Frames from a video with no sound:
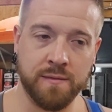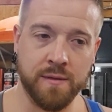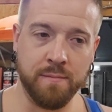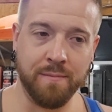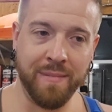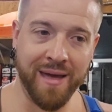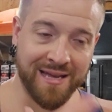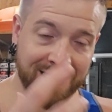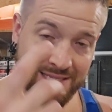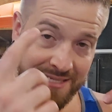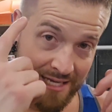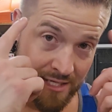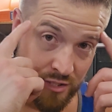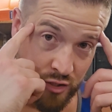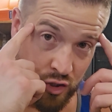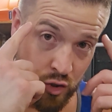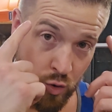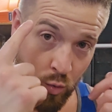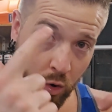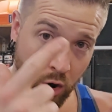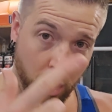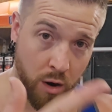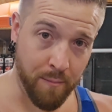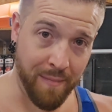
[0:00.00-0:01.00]
that makes sense
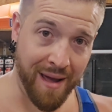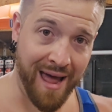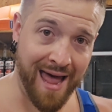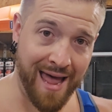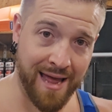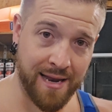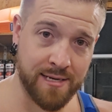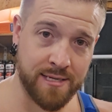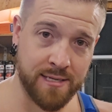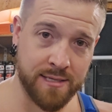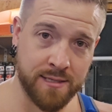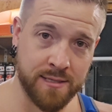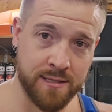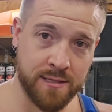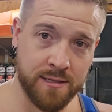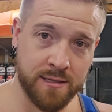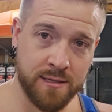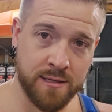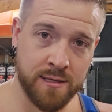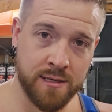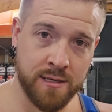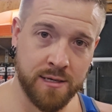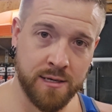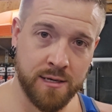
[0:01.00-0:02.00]
to our mind,
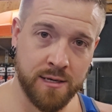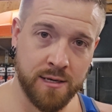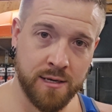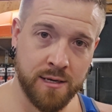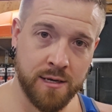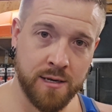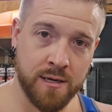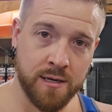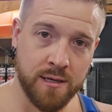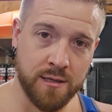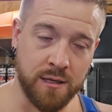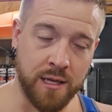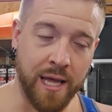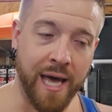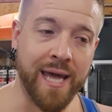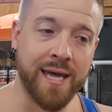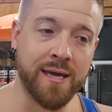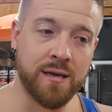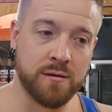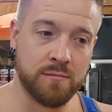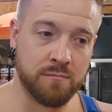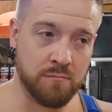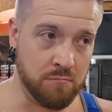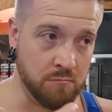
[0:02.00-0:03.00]

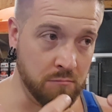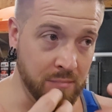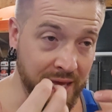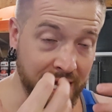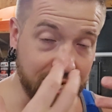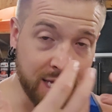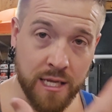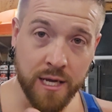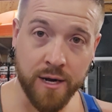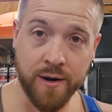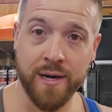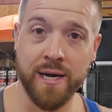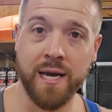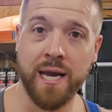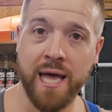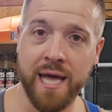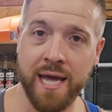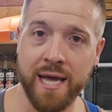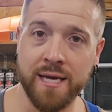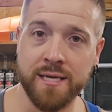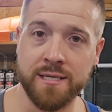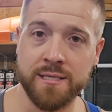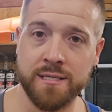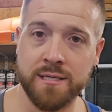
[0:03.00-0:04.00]
like me clearing
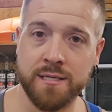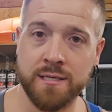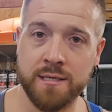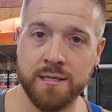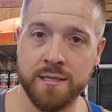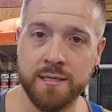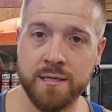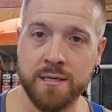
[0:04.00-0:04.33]
land.